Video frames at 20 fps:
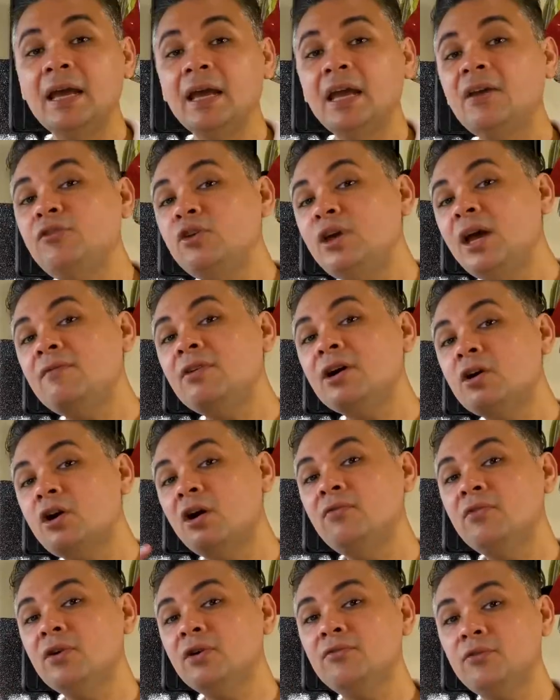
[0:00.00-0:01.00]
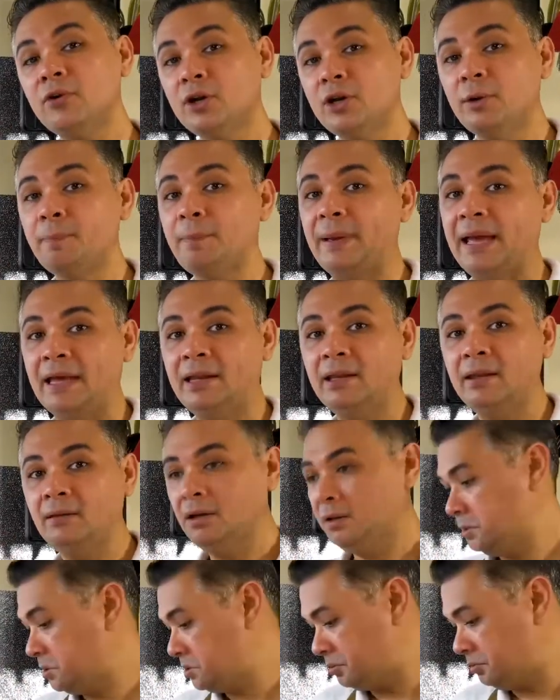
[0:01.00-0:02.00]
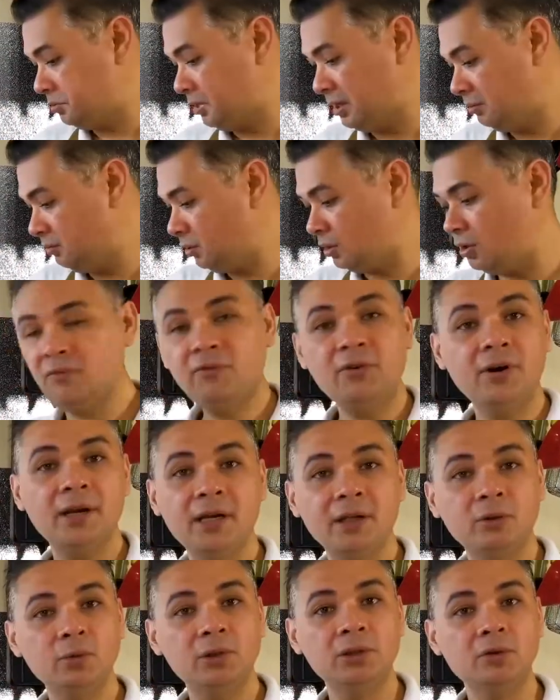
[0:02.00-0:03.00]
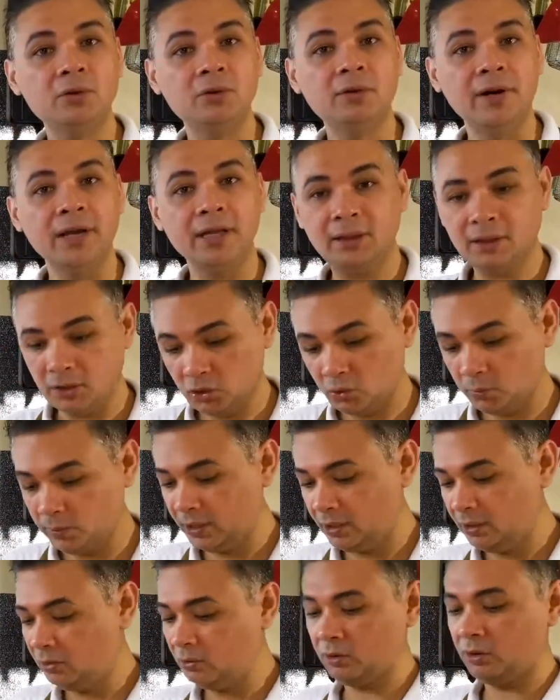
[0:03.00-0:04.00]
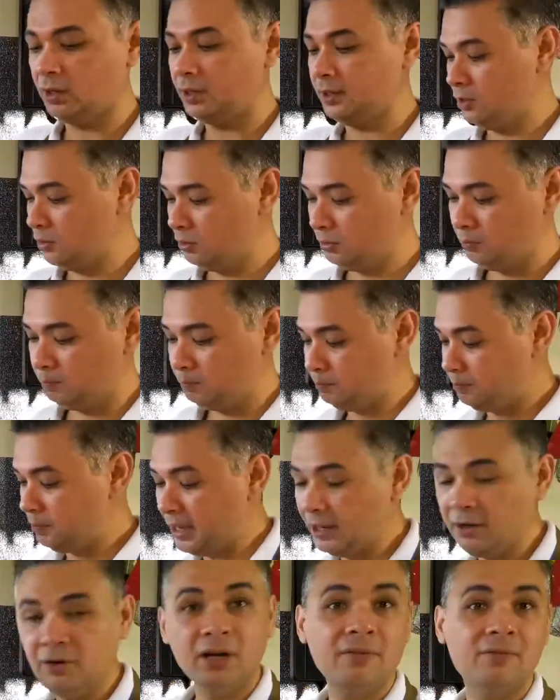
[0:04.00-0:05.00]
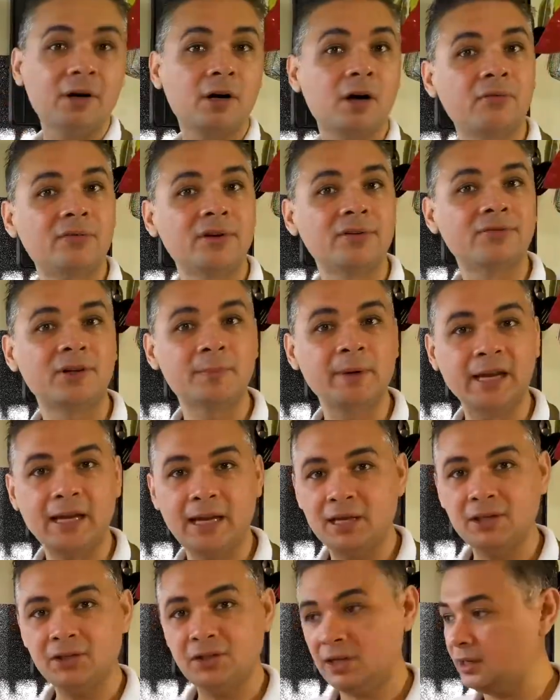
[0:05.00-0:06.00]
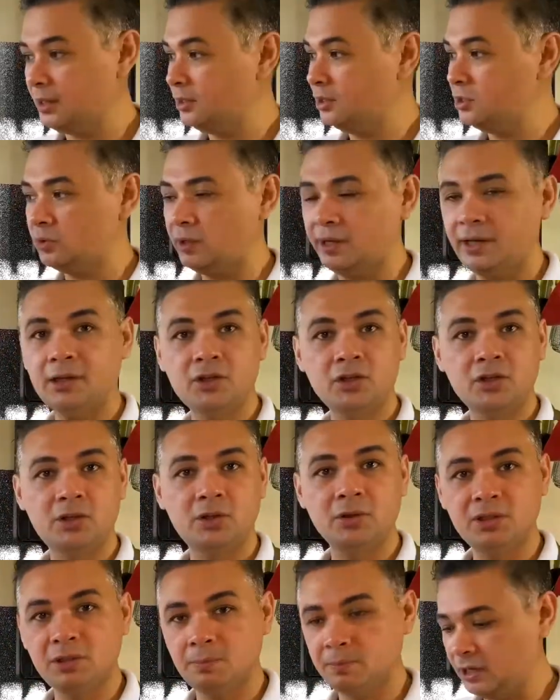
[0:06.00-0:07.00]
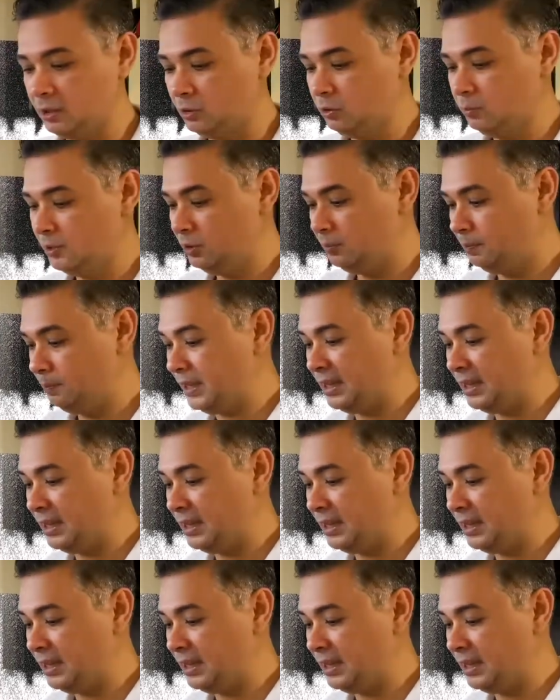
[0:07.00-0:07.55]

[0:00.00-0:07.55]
If you have a cover for your pan, then covering it will do great as well. Or, I don't have a cover for my cast iron, so I can just use my aluminum